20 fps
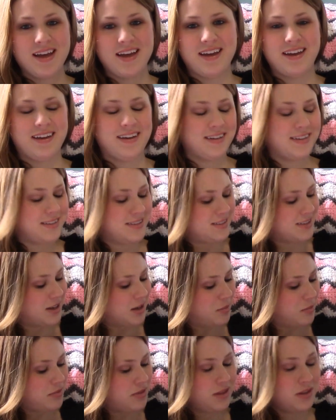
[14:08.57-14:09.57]
And
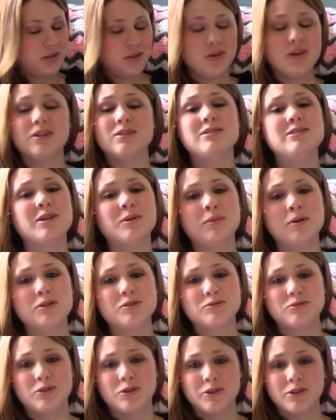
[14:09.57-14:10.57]
thank you guys so
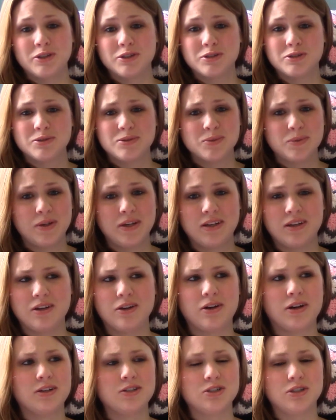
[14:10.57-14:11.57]
much for all your sweet
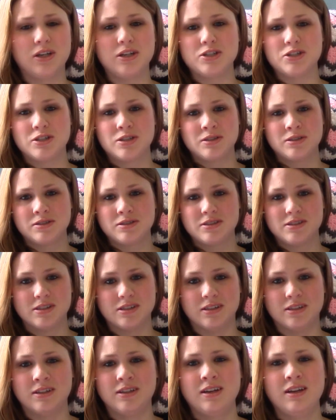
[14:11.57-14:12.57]
congratulations,
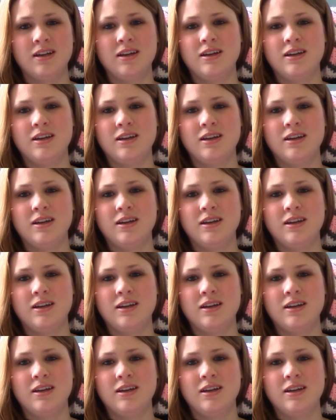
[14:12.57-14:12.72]
and